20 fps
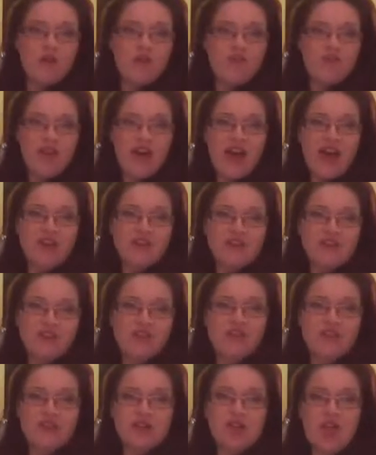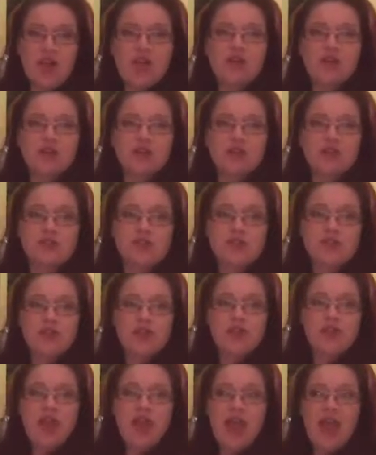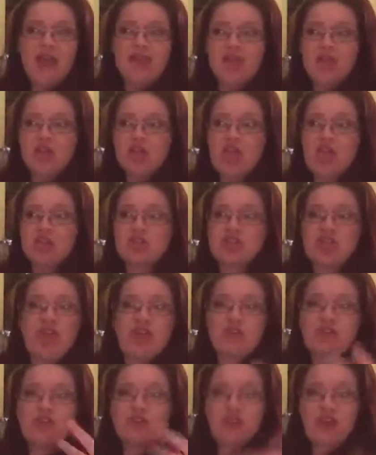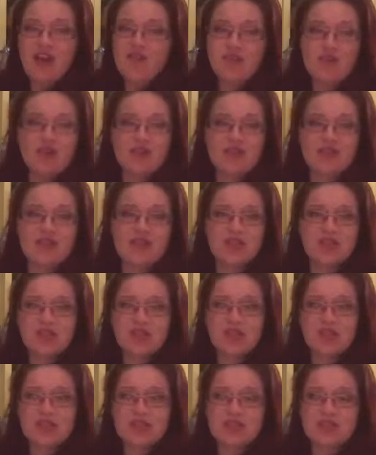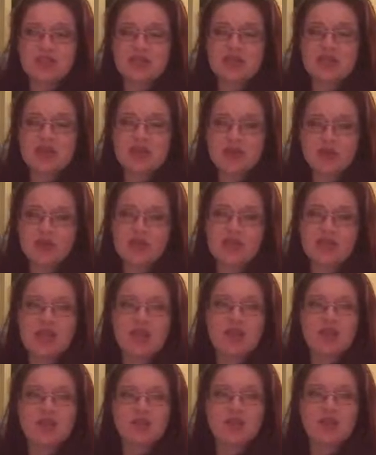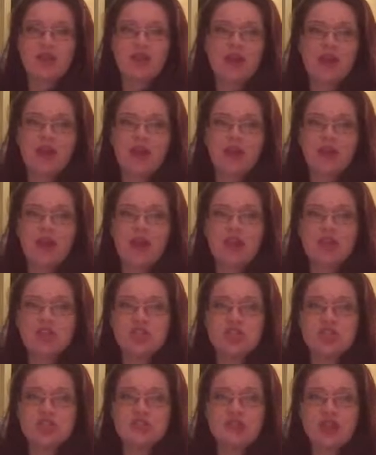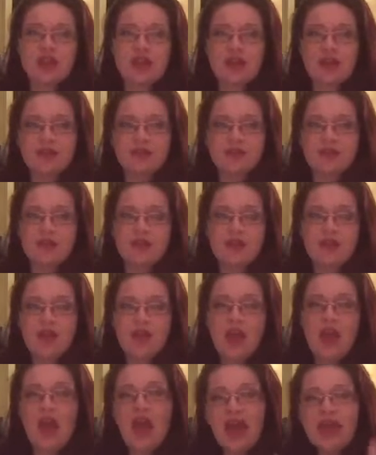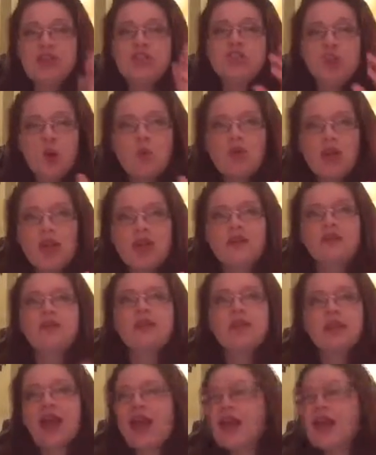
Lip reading: or five different covers, and they change like every five books, and it's just irritating as all get out. I don't handle